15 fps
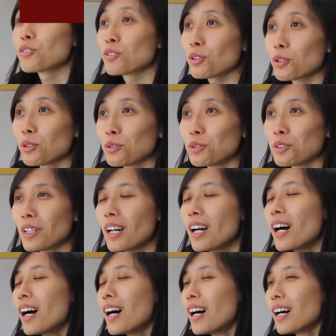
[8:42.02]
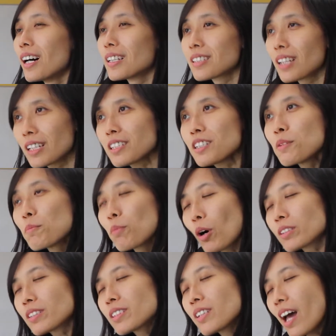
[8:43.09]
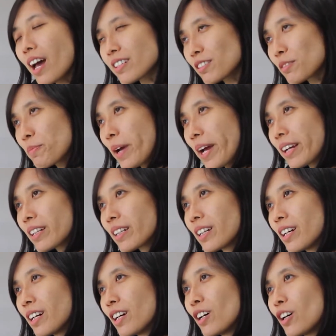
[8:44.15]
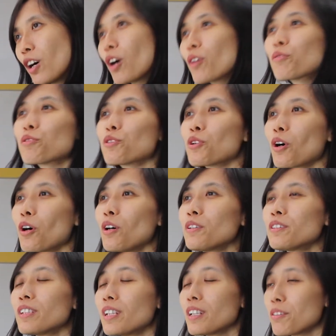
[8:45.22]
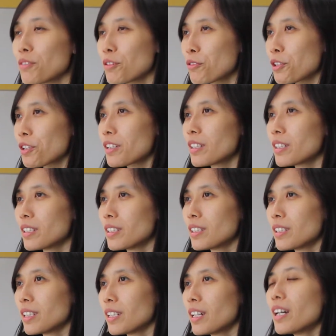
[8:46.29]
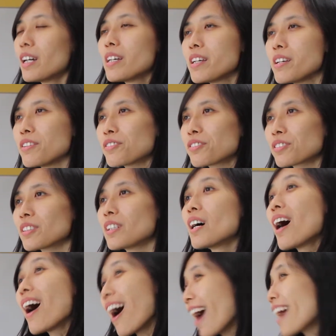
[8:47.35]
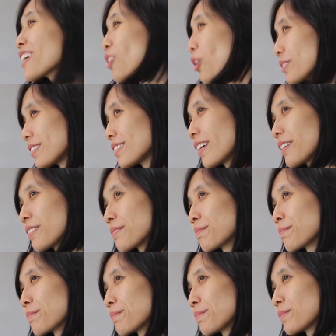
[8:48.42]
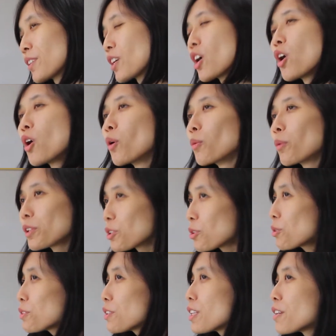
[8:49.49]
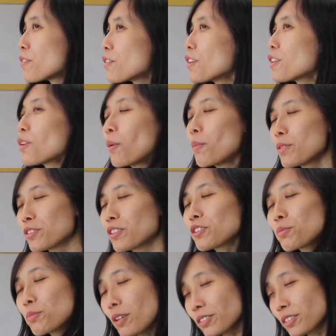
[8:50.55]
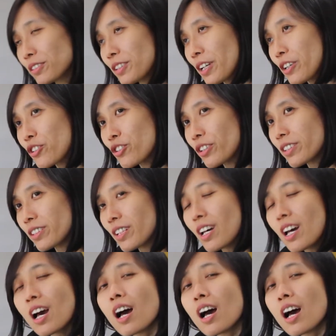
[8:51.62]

So, another important aspect of your delivery is eye contact. When you deliver your business presentation,